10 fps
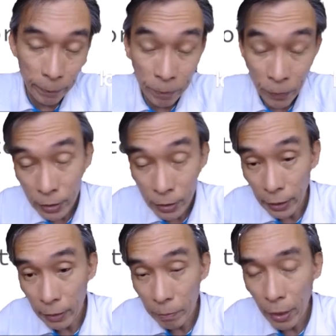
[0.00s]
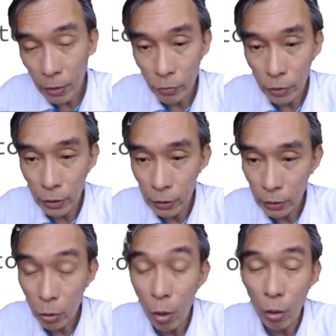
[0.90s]
second part of the
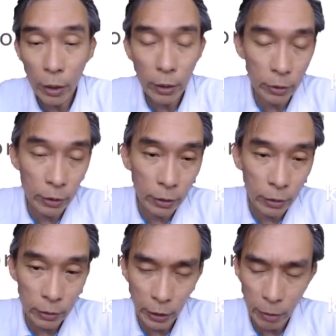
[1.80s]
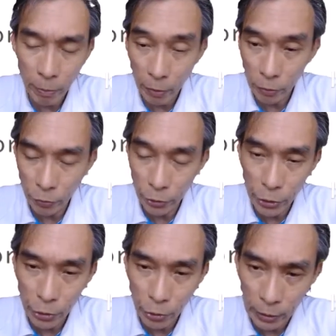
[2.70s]
talk, in the second part of the video
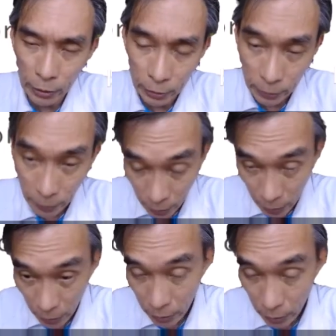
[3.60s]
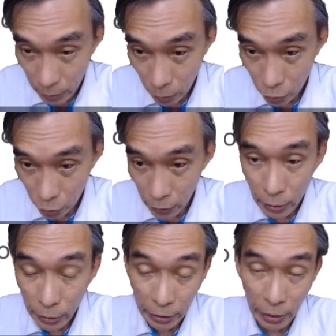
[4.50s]
under Hostinger
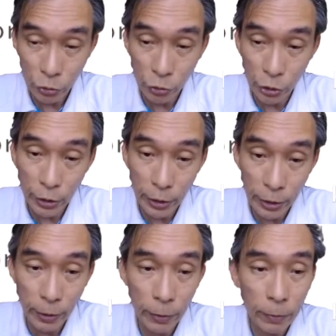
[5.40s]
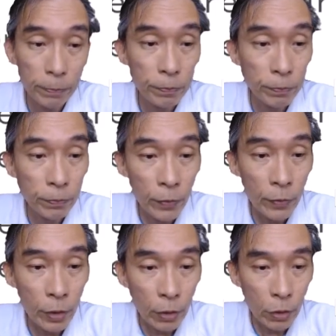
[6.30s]
illustration.
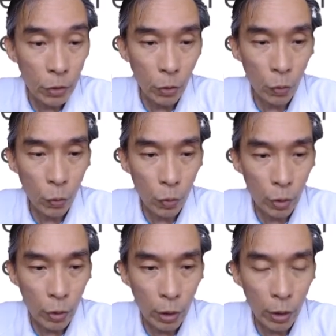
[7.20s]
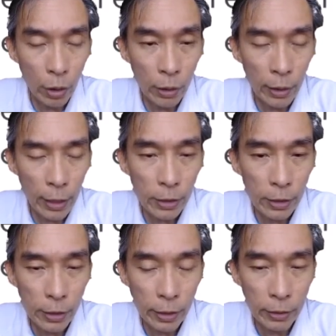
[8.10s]
So last
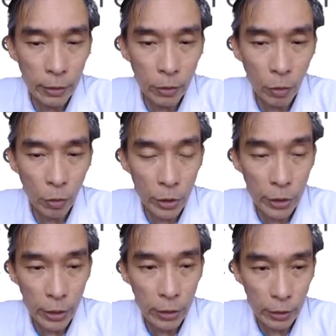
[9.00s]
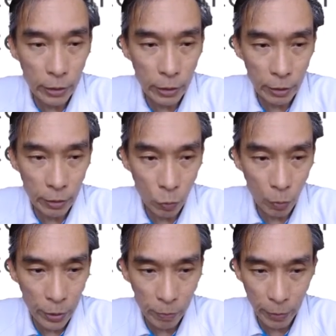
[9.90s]
and not least is WordPress
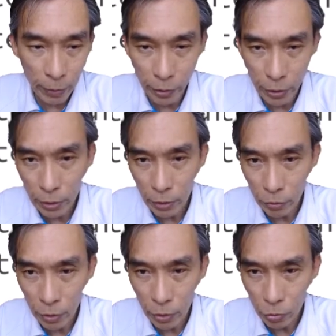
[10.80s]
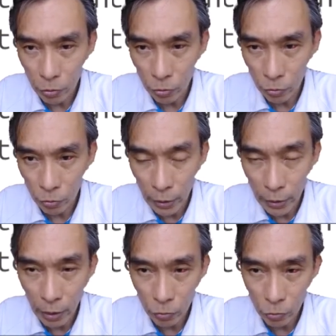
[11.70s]
migration. You need to learn how to
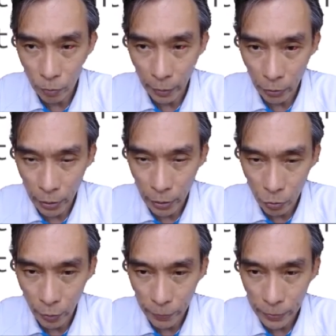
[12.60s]
migrate your website